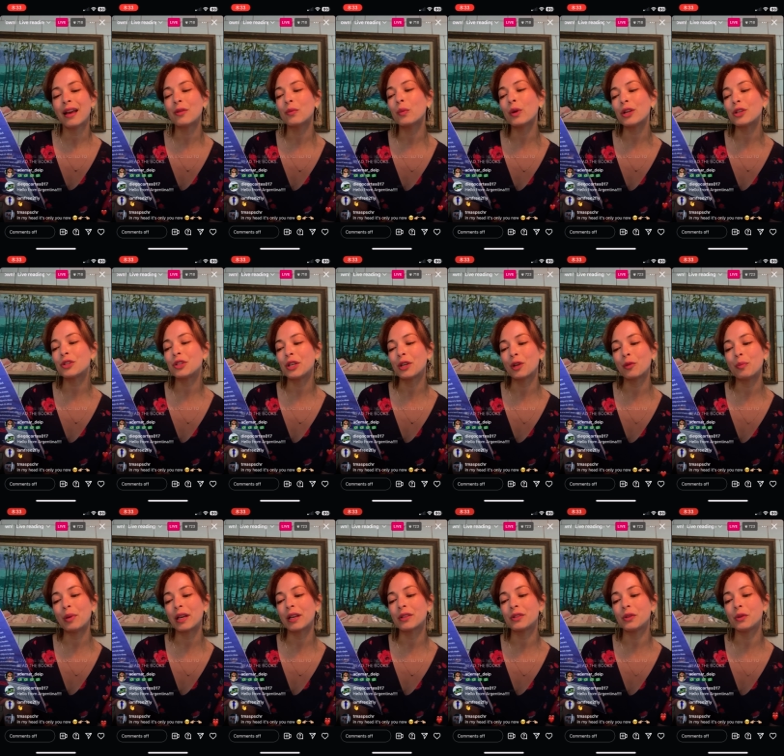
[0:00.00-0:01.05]
and wished he
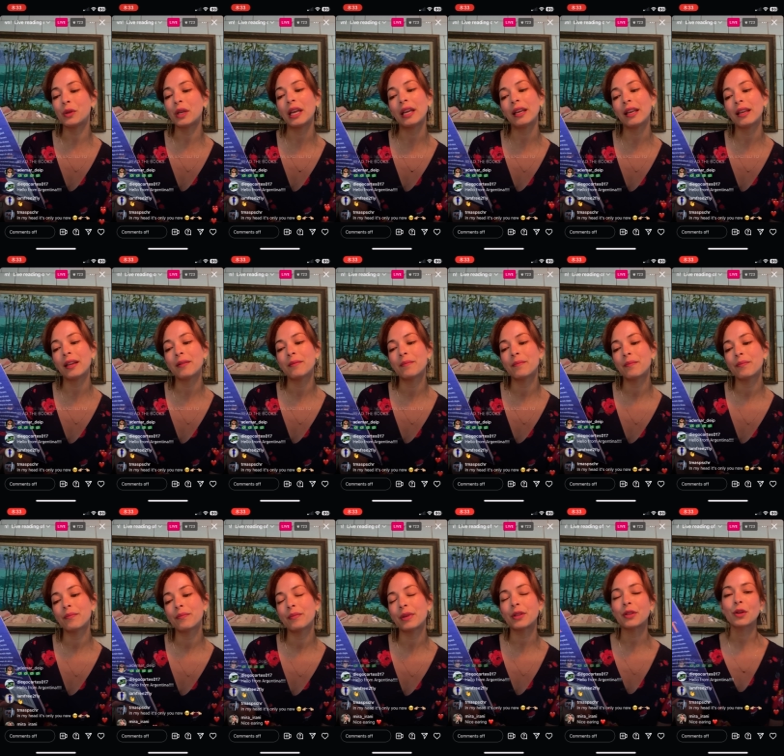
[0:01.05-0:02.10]
could pick a zucchini,
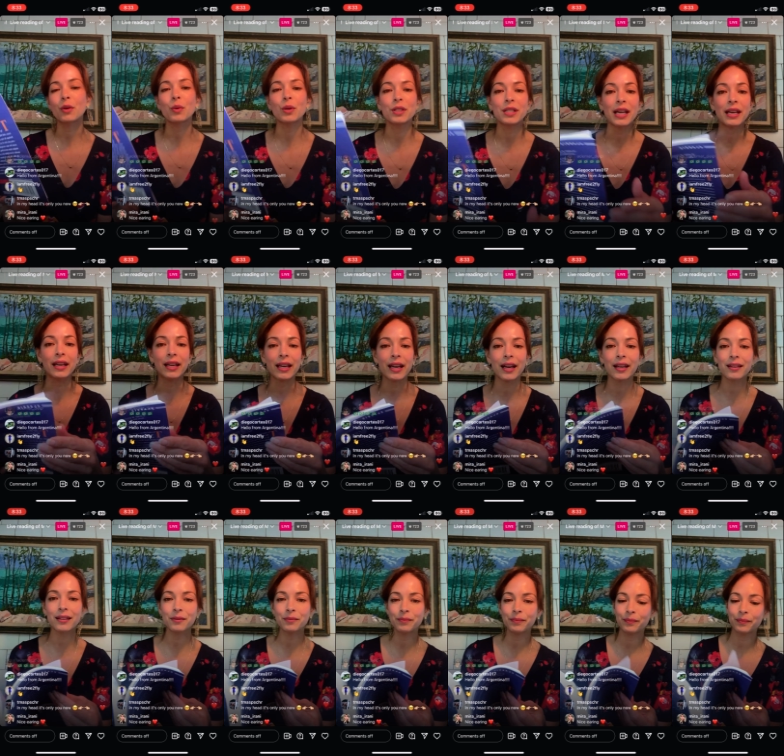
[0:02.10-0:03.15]
but there weren't any
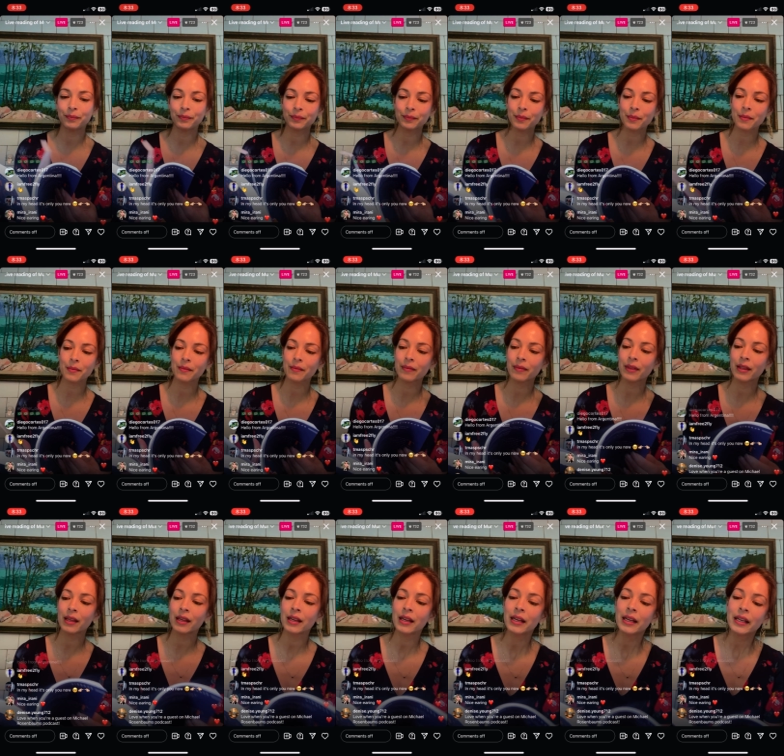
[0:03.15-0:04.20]
yet.
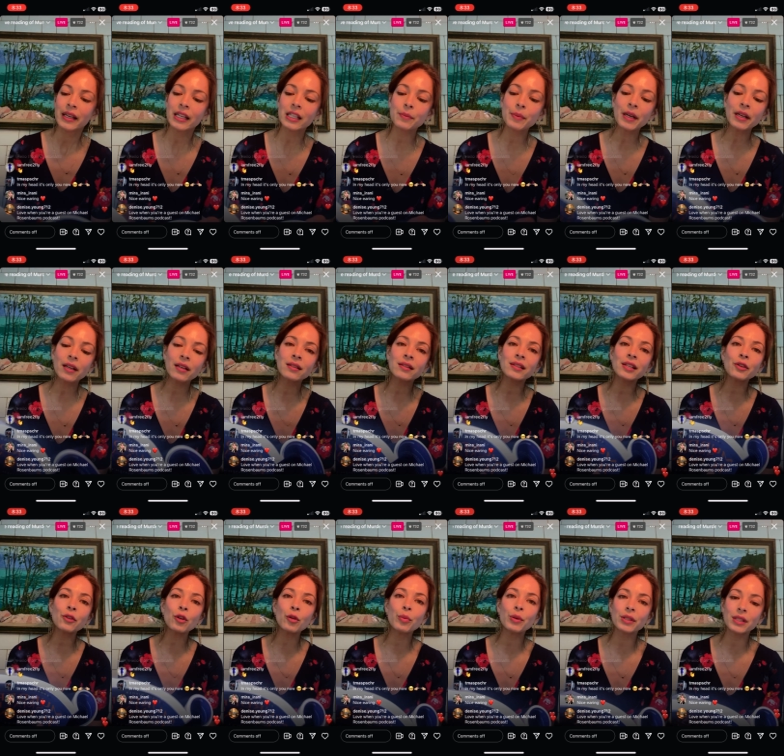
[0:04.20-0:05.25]
He spent
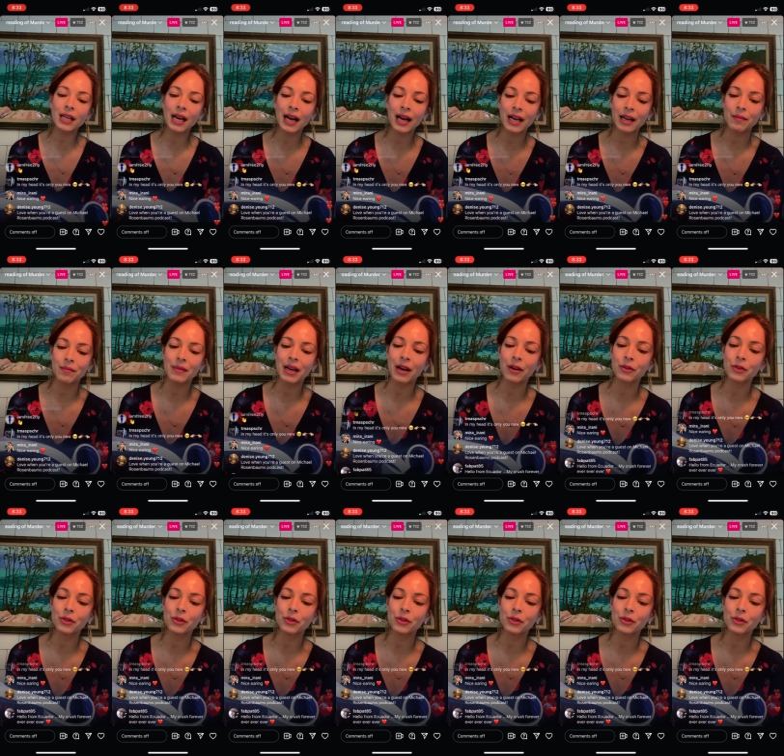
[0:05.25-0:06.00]
considerable time